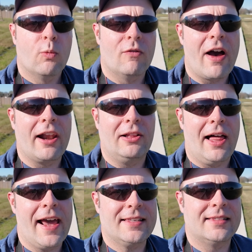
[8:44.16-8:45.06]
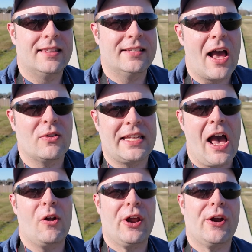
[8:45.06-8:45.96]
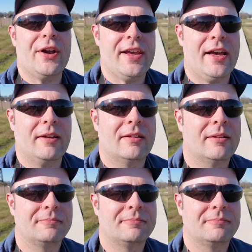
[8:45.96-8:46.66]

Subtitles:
revitalize the downtown area,